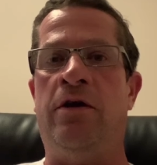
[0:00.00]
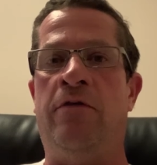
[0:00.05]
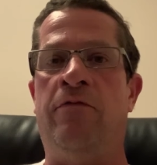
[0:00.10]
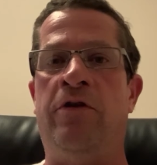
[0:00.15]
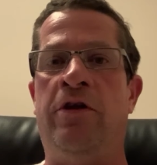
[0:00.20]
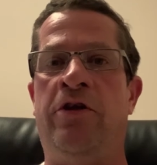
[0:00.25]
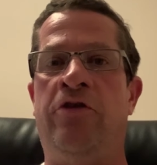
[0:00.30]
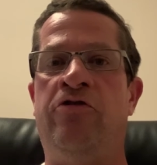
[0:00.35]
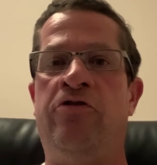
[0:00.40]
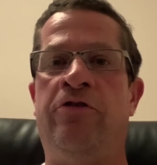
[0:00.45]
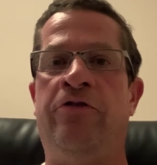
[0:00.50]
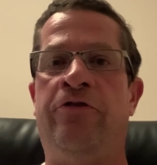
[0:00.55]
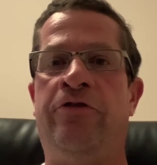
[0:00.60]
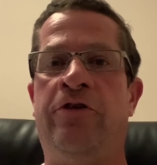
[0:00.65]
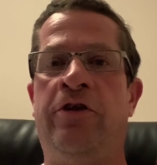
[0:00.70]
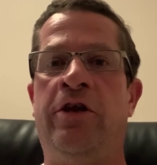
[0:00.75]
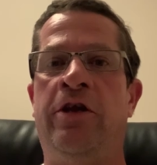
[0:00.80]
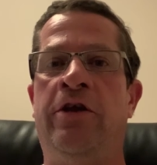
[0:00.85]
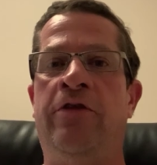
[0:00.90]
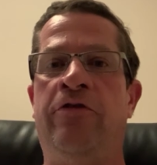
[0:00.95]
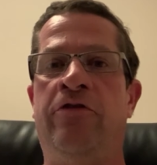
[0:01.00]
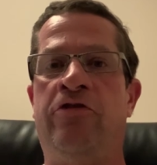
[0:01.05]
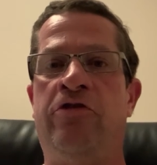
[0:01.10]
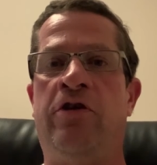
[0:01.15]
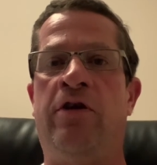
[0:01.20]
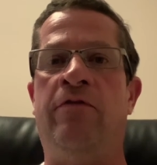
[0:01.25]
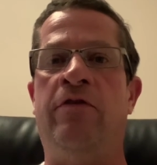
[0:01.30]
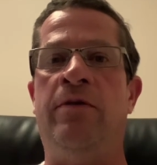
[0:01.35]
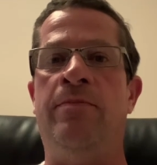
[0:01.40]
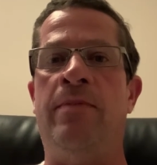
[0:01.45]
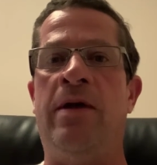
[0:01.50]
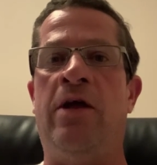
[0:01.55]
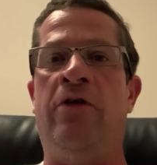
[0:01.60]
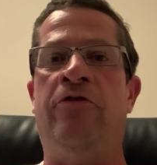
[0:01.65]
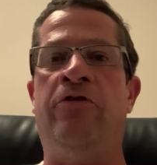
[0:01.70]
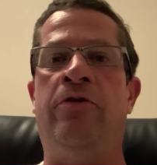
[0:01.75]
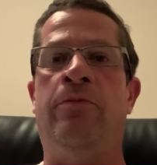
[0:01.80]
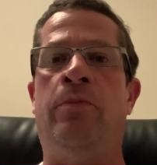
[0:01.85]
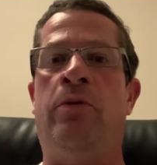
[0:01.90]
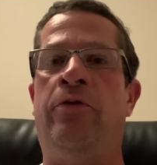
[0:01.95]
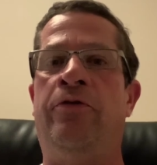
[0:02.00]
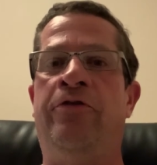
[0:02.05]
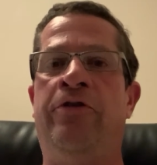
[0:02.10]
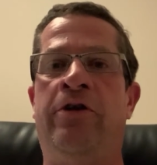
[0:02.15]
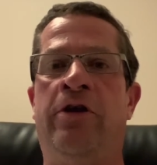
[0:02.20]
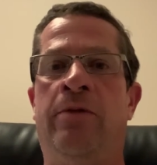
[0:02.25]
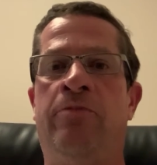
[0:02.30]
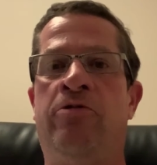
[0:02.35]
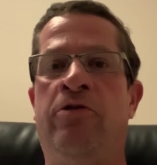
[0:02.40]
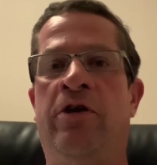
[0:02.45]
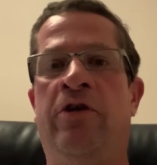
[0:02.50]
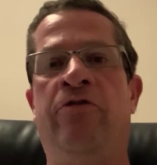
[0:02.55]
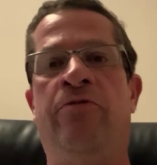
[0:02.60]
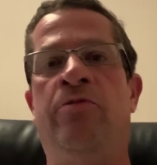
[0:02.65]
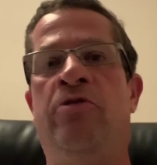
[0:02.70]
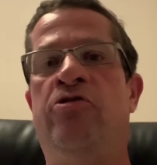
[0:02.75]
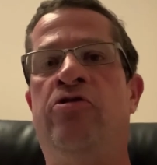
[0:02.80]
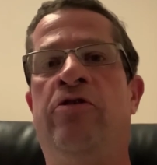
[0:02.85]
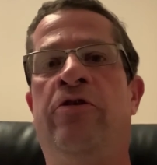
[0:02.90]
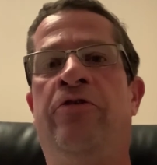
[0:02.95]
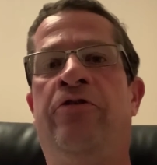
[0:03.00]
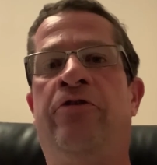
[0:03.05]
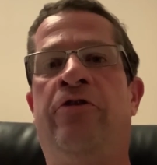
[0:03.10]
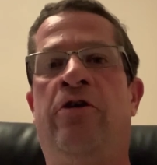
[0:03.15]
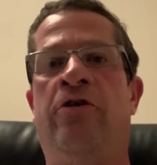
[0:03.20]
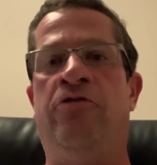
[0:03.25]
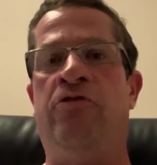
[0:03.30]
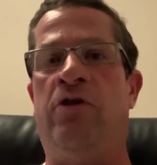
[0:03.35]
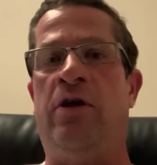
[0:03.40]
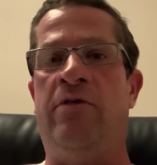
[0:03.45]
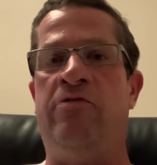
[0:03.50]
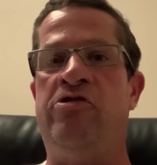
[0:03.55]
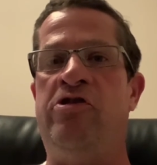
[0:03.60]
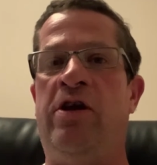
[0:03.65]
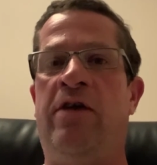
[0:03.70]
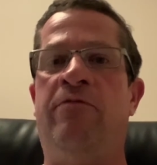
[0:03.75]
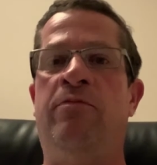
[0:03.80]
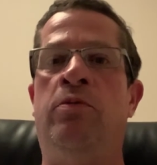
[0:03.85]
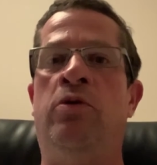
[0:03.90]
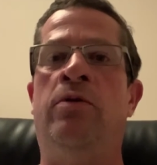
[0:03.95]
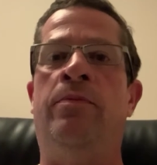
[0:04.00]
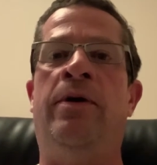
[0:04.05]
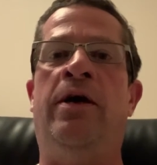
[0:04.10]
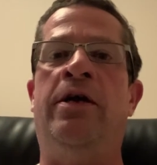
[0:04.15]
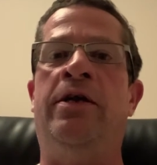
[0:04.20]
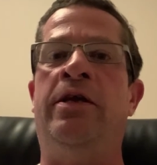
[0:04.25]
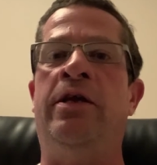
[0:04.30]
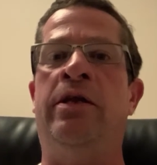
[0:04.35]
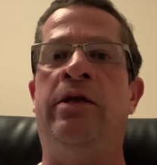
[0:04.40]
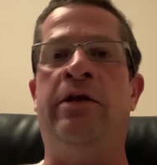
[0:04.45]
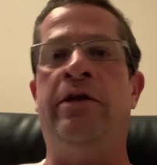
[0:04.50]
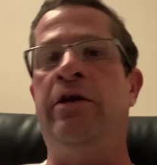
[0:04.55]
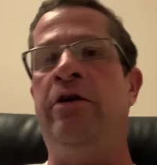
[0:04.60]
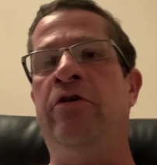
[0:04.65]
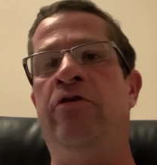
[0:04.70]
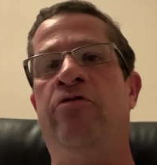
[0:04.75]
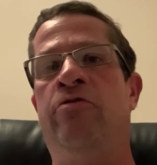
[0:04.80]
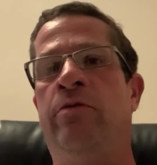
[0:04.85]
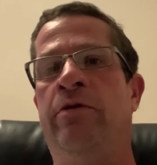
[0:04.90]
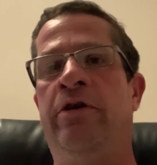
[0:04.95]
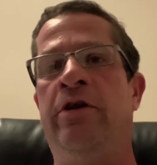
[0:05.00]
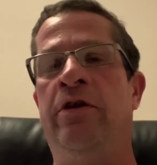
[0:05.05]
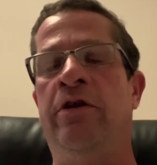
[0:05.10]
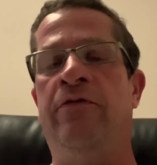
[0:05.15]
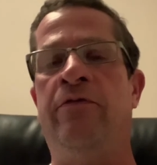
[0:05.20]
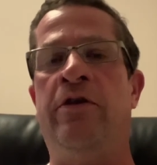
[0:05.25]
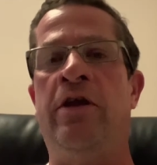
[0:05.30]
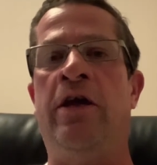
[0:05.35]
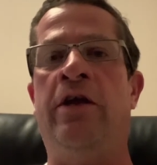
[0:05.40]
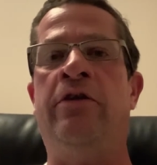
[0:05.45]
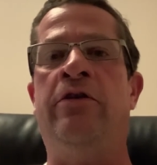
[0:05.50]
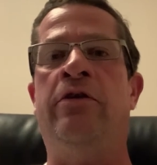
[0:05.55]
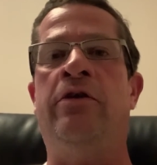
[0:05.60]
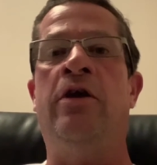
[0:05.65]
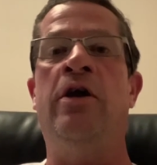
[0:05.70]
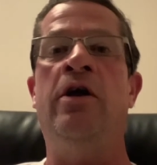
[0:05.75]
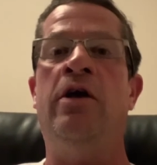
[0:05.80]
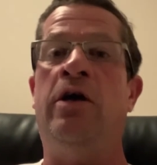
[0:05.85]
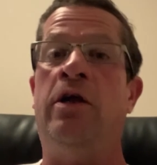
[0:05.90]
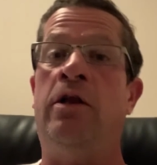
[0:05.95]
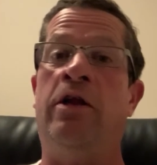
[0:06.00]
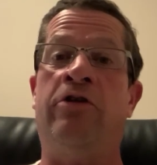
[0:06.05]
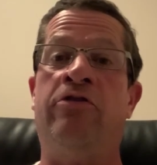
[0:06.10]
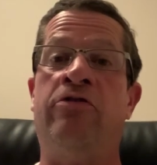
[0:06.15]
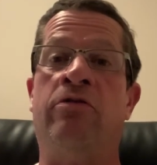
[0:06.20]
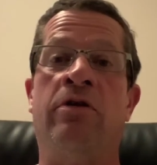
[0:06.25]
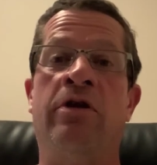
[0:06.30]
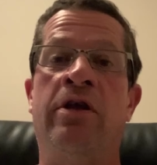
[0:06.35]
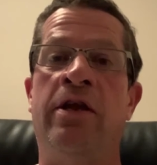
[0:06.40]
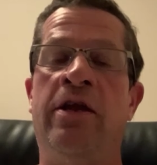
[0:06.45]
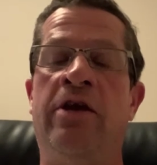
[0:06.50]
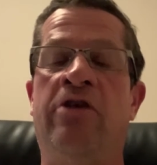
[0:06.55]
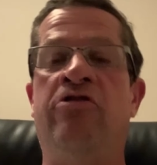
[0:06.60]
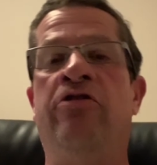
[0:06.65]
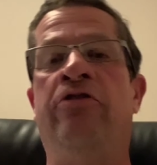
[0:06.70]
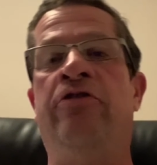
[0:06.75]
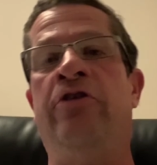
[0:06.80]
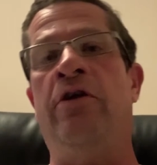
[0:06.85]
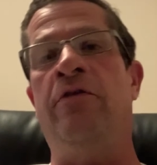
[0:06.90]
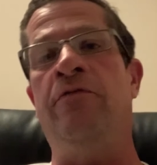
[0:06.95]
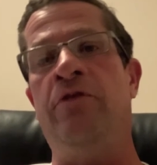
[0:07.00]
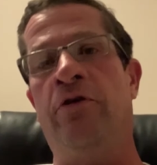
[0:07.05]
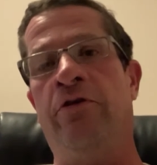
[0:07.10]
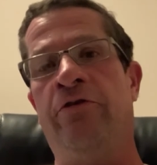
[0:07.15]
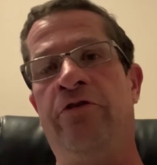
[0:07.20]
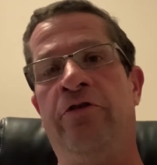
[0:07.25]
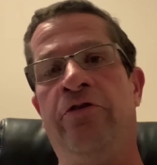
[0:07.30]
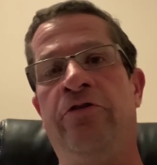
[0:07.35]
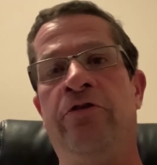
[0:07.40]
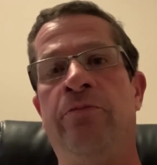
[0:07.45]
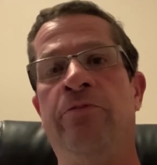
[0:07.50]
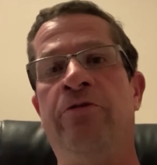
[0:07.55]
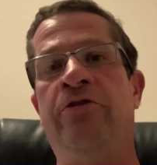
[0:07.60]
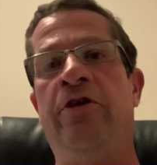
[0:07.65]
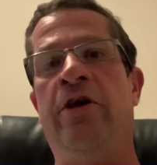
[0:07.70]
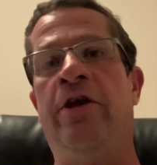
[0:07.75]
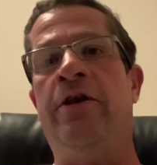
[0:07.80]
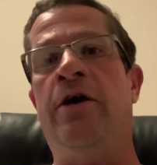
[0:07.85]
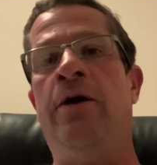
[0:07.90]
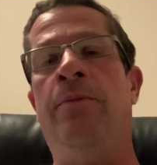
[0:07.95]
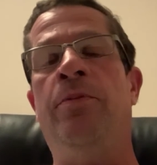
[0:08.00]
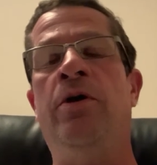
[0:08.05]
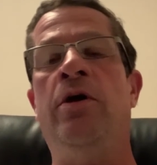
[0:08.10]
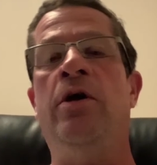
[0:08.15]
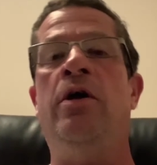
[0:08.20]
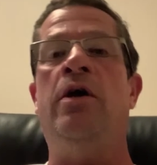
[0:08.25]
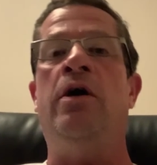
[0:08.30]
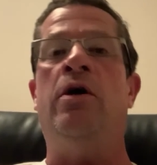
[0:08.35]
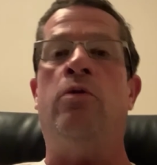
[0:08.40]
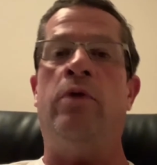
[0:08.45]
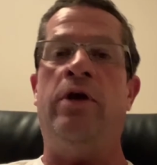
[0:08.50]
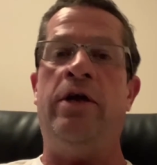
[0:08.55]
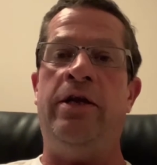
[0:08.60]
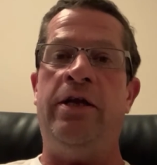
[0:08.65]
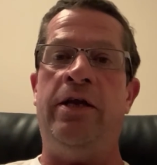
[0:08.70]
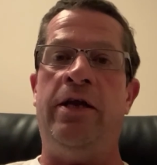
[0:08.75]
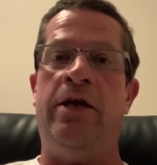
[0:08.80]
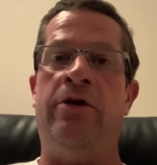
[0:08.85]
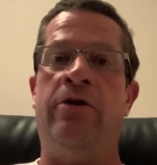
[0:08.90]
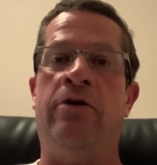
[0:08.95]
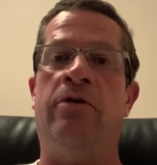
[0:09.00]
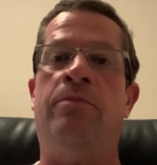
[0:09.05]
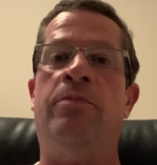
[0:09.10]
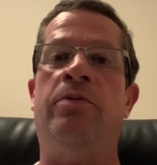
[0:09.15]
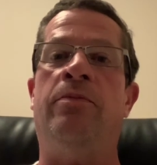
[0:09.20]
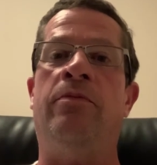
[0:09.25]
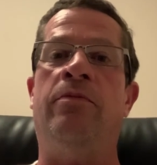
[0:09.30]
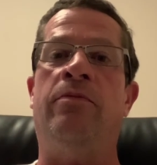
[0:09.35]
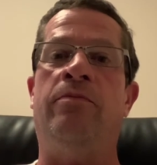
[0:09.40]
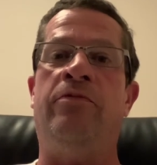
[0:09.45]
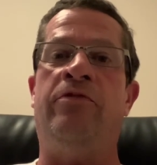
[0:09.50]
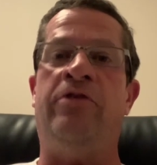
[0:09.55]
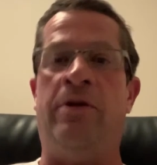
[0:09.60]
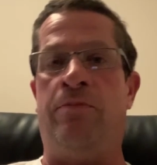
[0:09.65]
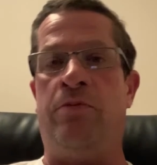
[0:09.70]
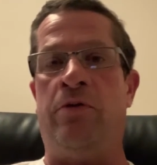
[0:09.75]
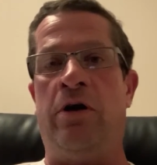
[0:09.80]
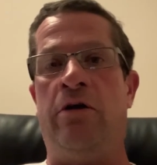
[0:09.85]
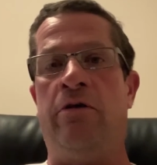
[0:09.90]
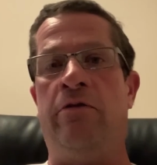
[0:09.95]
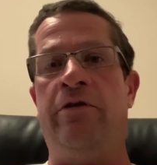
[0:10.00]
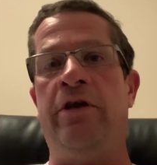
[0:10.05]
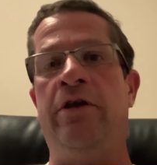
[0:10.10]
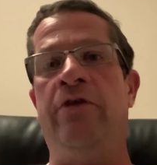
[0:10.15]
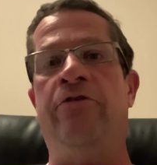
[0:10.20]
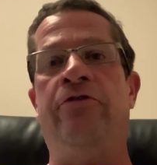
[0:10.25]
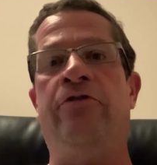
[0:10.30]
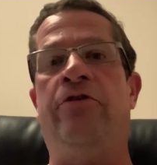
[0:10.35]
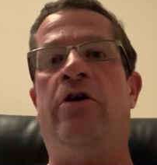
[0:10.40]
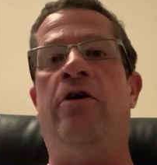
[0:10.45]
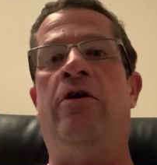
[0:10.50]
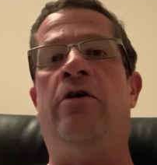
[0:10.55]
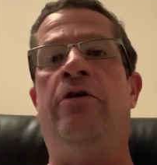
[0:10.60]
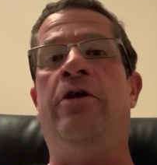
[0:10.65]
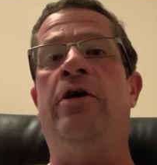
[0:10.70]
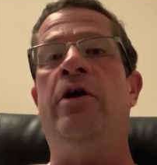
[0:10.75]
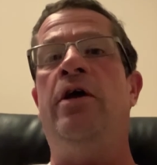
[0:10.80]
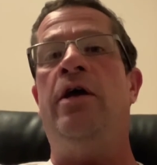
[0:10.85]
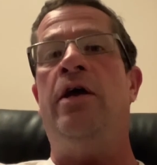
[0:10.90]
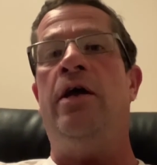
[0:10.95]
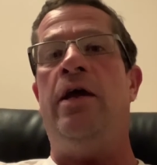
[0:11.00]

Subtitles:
of an engine sitting in the Chevy, mounted, bolted up, transmission installed, drive shaft put back in, linkage reconnected, electrical connections done, fuel system set up, radiator temporarily installed,